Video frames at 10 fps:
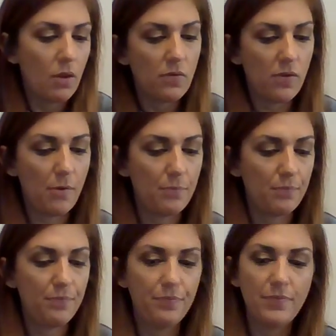So
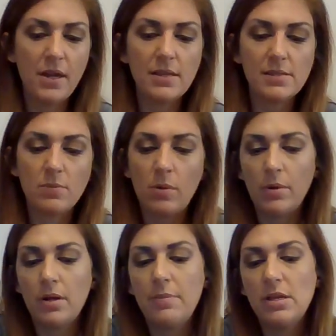that is what we're
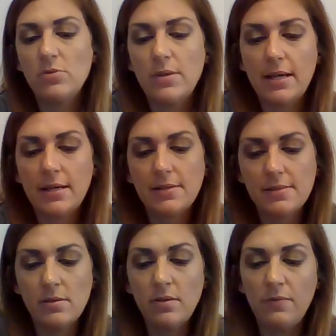going to be doing
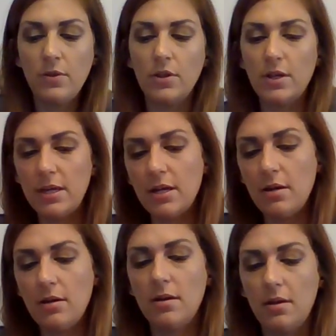next. So if you look here,